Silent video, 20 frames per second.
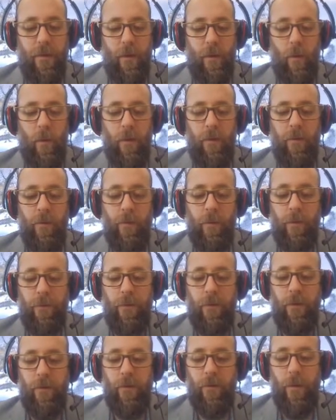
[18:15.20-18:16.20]
Once more
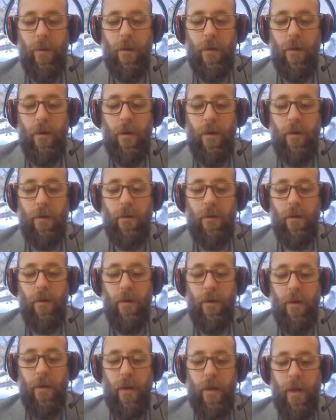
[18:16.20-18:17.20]
Francois called,
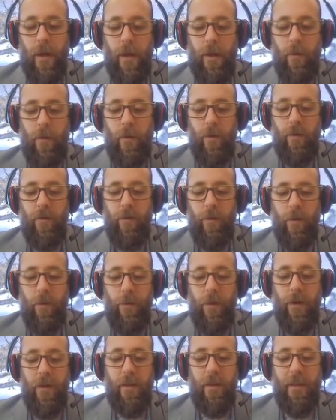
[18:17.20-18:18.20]
and once more
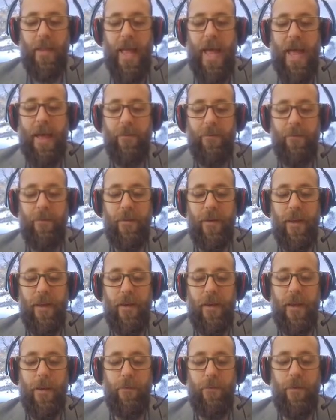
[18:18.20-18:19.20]
Buck laughed
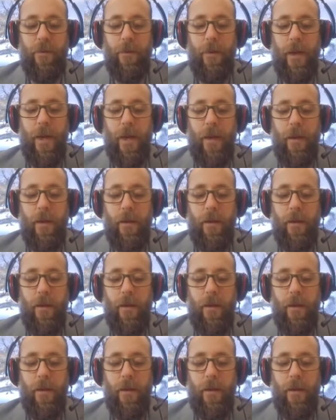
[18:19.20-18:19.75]
and kept away.